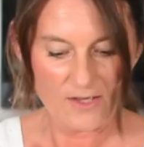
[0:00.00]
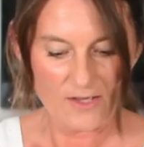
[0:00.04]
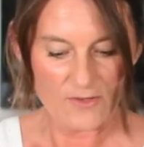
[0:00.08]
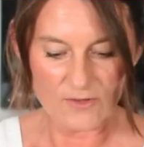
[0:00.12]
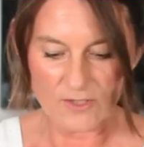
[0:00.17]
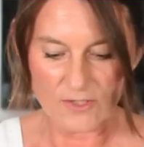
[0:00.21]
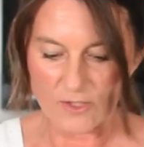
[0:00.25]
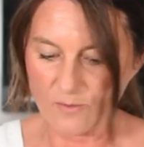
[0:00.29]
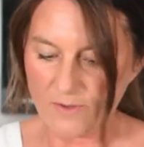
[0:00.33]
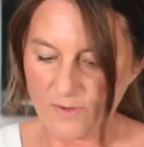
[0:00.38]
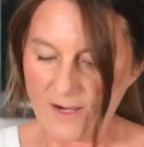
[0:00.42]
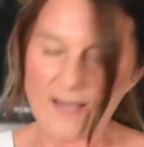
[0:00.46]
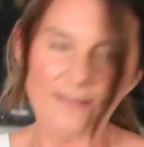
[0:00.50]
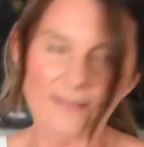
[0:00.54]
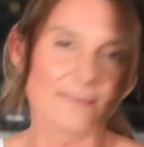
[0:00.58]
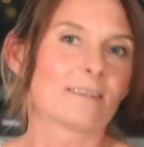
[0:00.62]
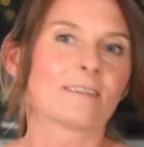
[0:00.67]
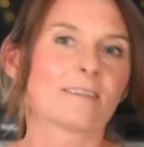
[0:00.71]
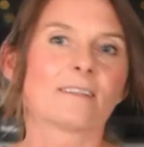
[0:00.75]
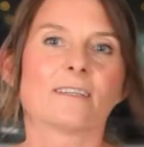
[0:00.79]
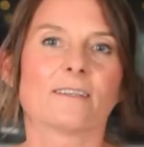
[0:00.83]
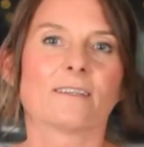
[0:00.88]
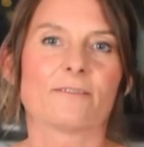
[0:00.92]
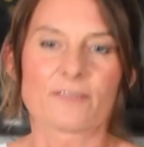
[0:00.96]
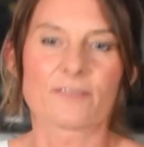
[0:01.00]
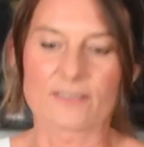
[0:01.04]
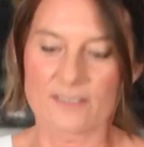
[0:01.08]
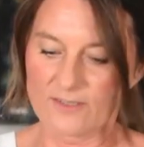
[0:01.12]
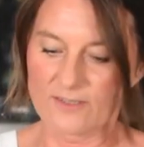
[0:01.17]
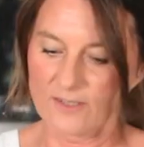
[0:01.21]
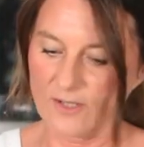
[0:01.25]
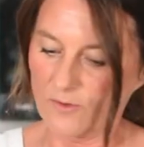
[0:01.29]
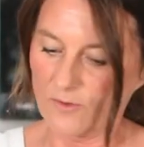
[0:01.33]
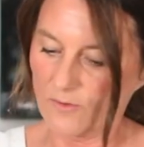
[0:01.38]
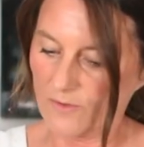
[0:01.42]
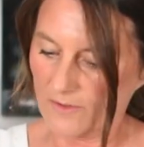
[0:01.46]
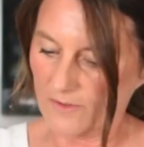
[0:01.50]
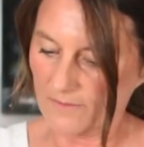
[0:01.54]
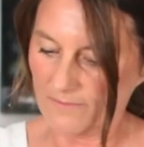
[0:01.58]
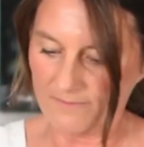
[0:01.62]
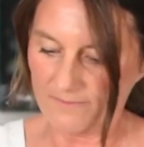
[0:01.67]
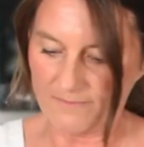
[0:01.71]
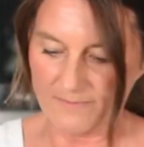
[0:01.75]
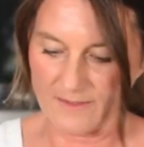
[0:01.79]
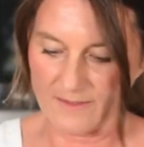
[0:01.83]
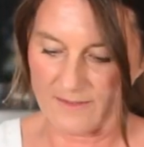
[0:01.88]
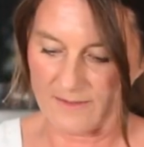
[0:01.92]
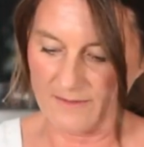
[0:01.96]
No additives, no
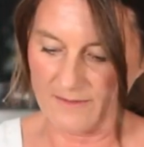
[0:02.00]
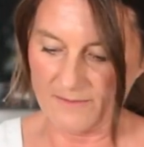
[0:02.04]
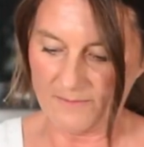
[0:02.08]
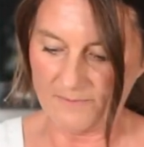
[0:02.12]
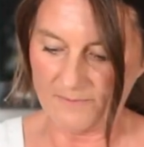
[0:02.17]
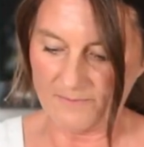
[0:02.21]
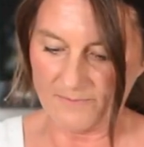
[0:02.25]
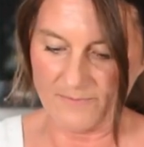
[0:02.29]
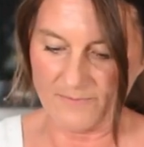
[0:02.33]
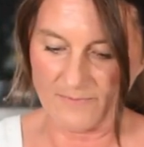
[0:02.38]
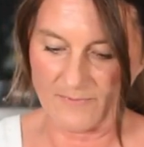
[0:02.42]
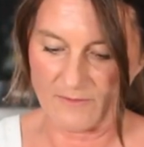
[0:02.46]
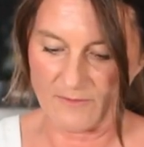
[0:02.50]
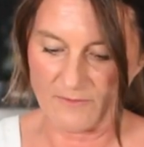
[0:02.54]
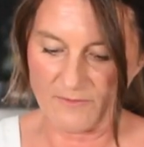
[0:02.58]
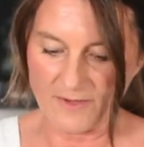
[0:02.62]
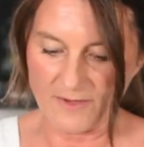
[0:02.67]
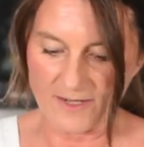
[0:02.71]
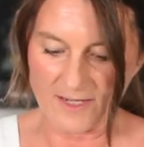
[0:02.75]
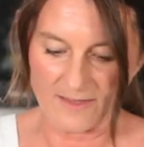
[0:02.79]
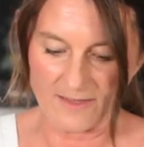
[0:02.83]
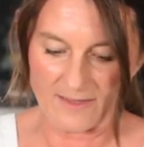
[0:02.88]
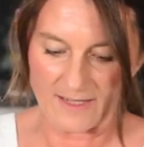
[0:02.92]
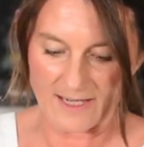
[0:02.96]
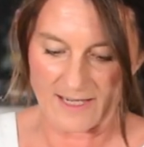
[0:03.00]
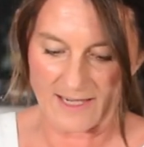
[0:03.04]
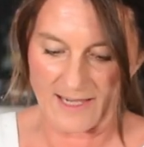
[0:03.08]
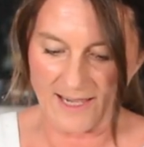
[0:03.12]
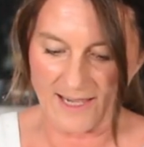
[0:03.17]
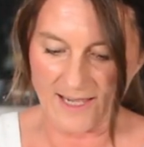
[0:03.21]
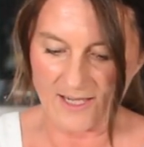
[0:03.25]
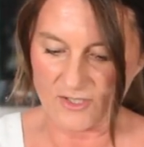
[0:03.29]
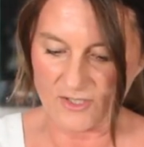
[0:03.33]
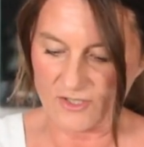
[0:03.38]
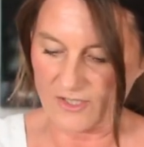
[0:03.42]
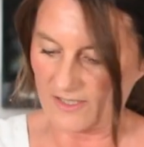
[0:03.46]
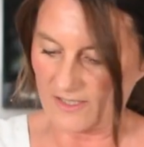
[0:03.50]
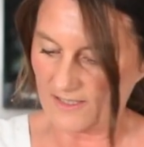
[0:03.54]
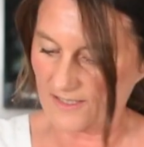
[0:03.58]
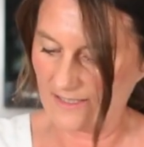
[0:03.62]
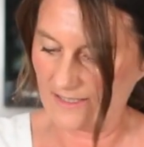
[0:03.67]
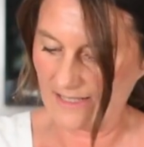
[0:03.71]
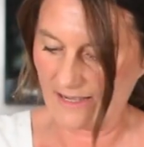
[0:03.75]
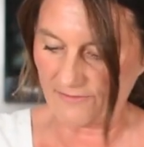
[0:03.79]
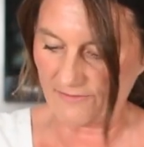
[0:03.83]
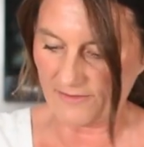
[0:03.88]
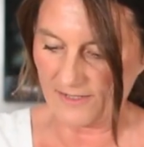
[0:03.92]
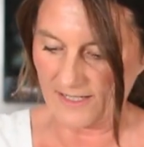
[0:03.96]
thickening agents,
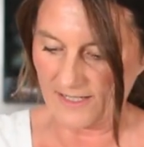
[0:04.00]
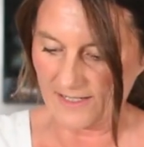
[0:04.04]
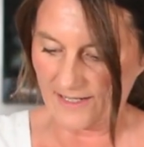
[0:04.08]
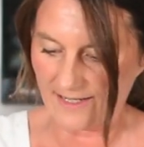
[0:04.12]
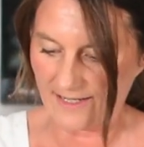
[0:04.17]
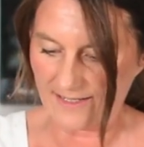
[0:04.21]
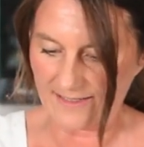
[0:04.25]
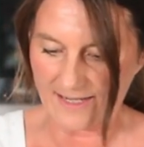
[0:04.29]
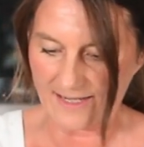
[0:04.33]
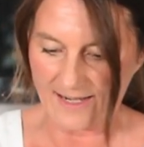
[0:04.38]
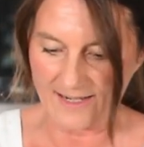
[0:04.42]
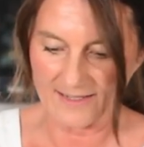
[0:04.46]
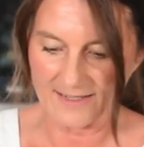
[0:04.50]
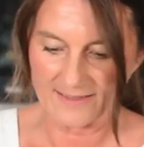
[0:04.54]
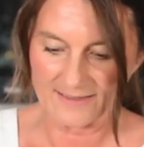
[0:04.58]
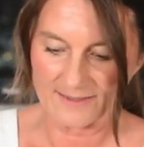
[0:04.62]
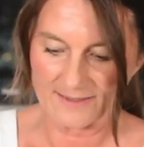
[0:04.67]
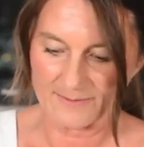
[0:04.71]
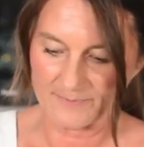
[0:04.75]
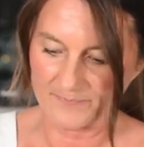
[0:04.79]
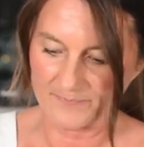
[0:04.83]
nothing like that.